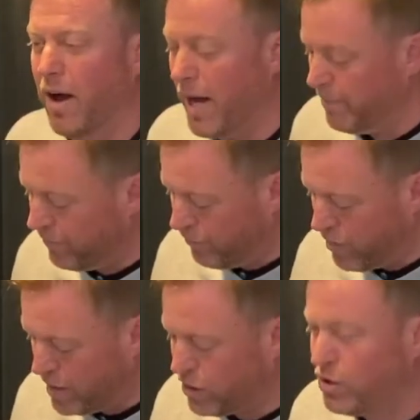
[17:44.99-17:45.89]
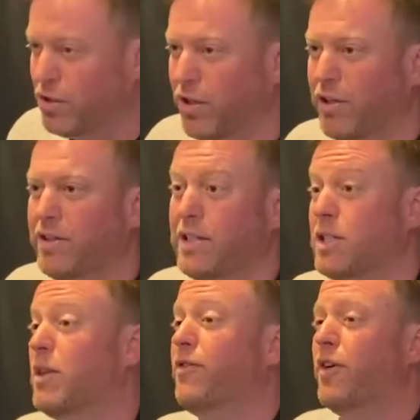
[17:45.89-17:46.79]
I'm registered. This
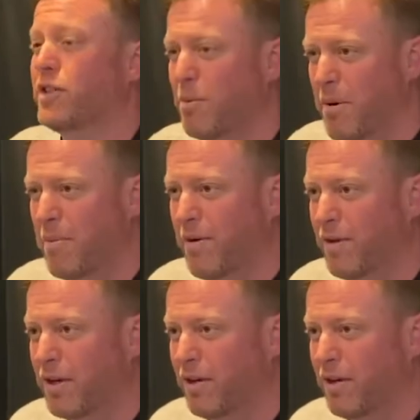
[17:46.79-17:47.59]
is the first time I'm ever going to vote.